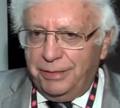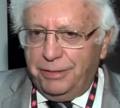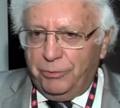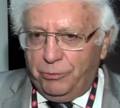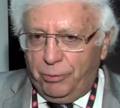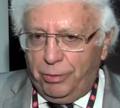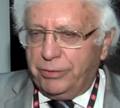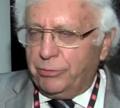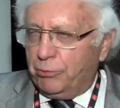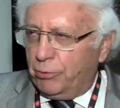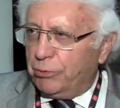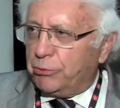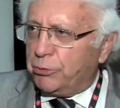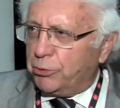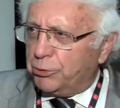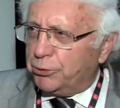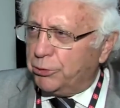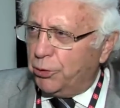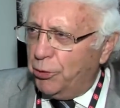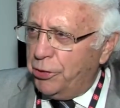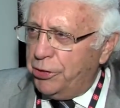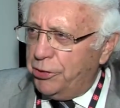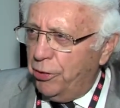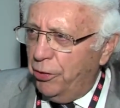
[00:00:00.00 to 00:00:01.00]
what was
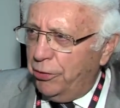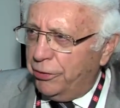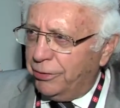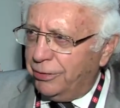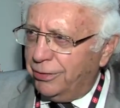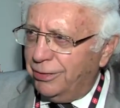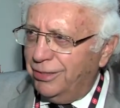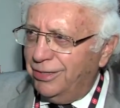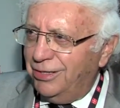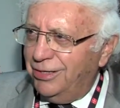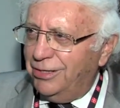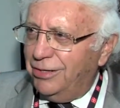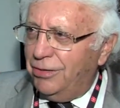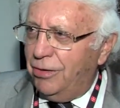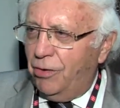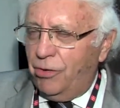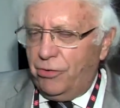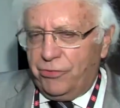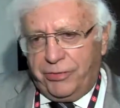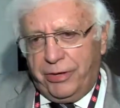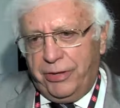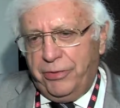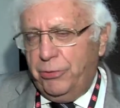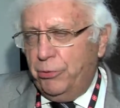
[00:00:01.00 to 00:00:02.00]
going on.
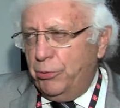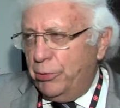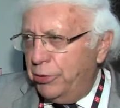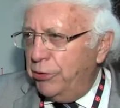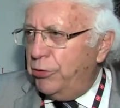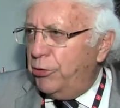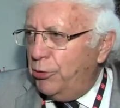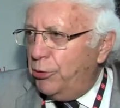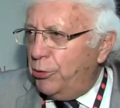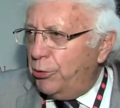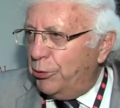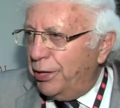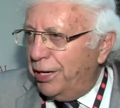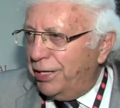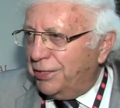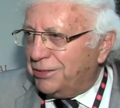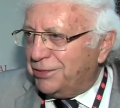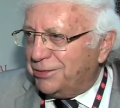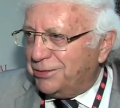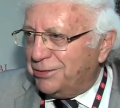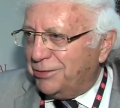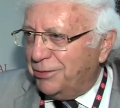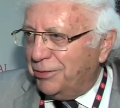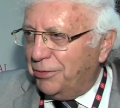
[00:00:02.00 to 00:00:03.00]
Already we knew
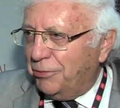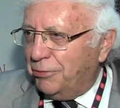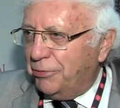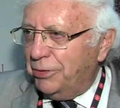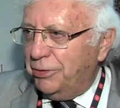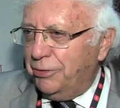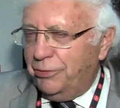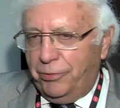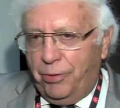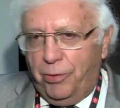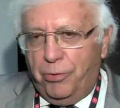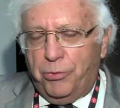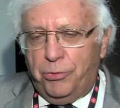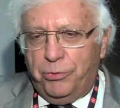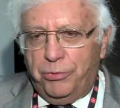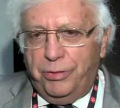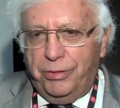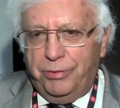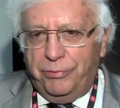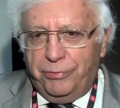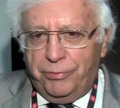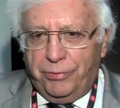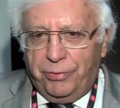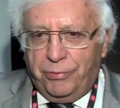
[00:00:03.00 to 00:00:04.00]
that. No, we know
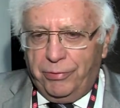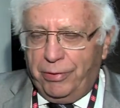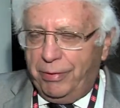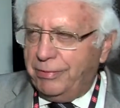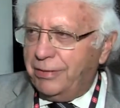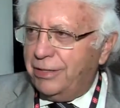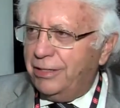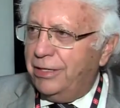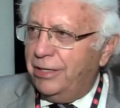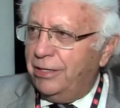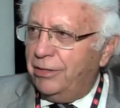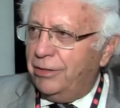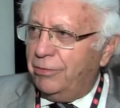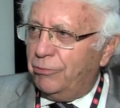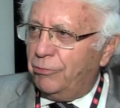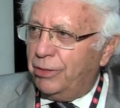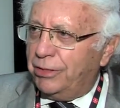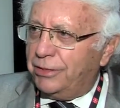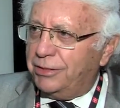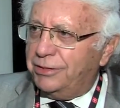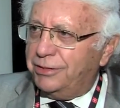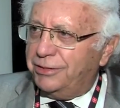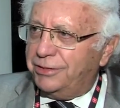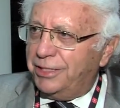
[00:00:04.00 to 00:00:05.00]
that, and
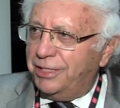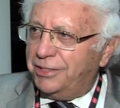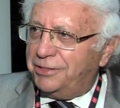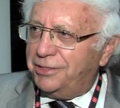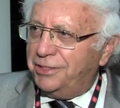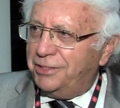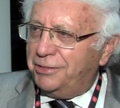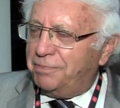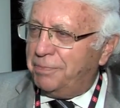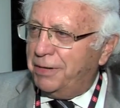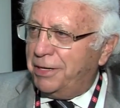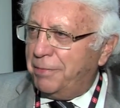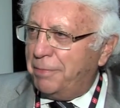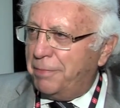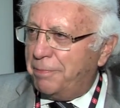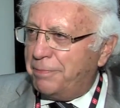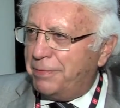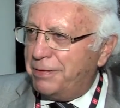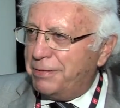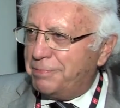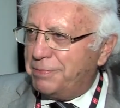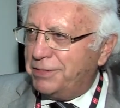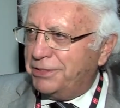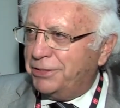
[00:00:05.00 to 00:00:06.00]
what's said in the Panama
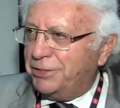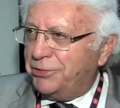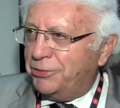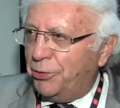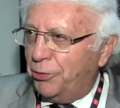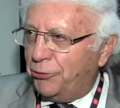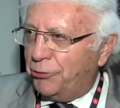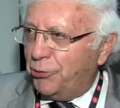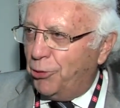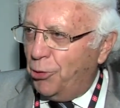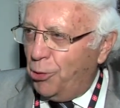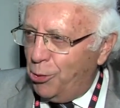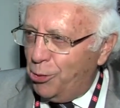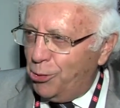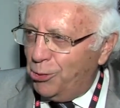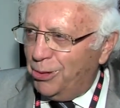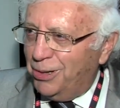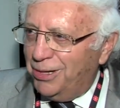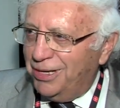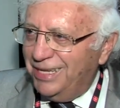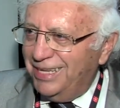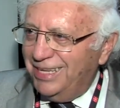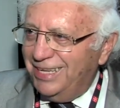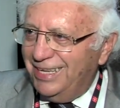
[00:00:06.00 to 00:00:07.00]
Papers is not all.
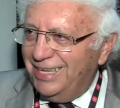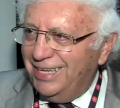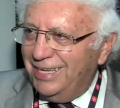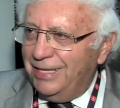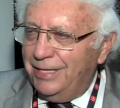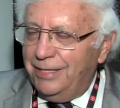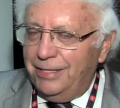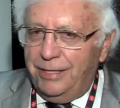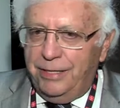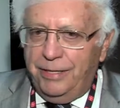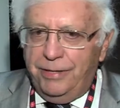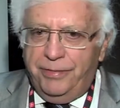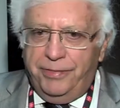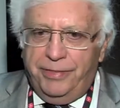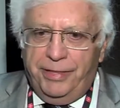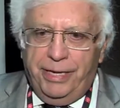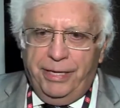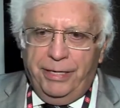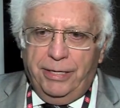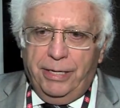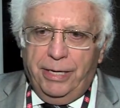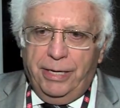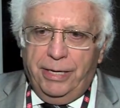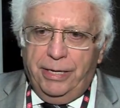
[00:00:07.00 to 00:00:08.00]

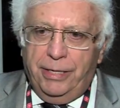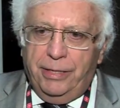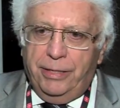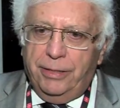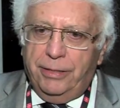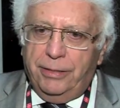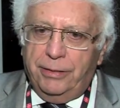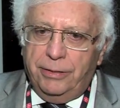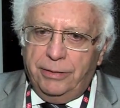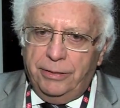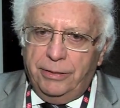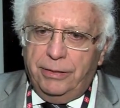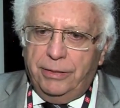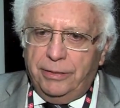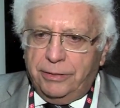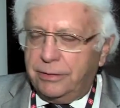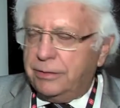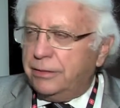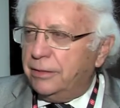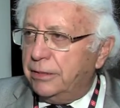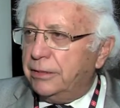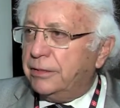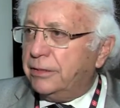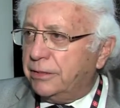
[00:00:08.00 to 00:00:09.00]
Then
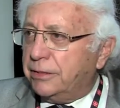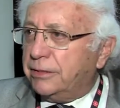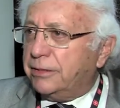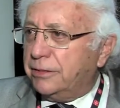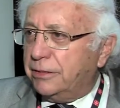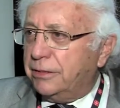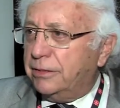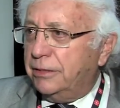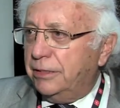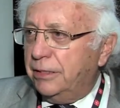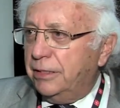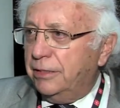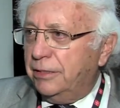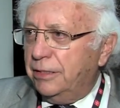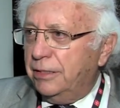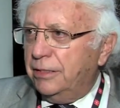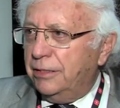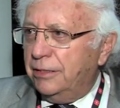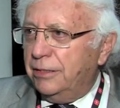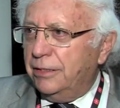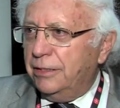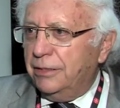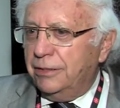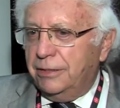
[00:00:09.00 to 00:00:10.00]
it's
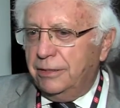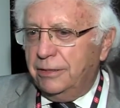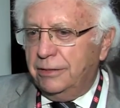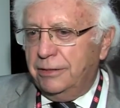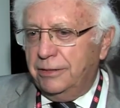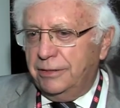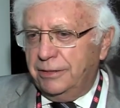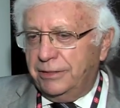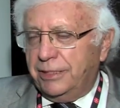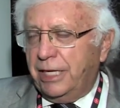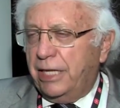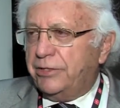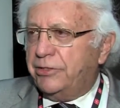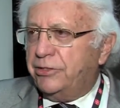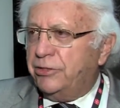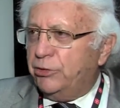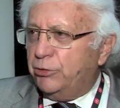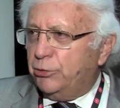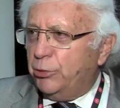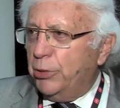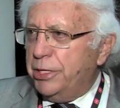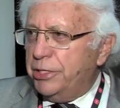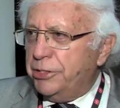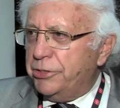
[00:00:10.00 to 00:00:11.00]
the sad
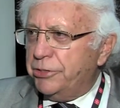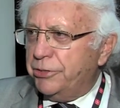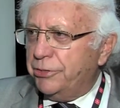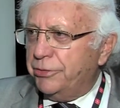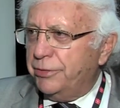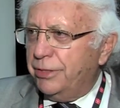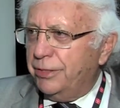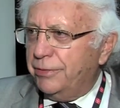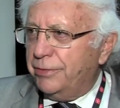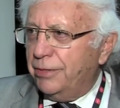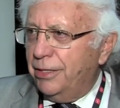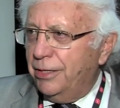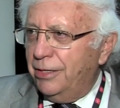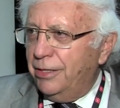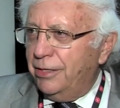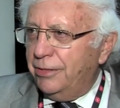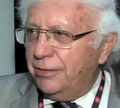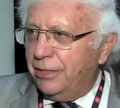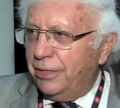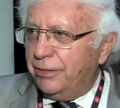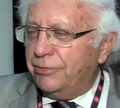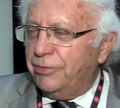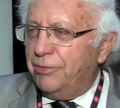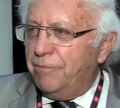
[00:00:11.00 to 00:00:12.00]
situation that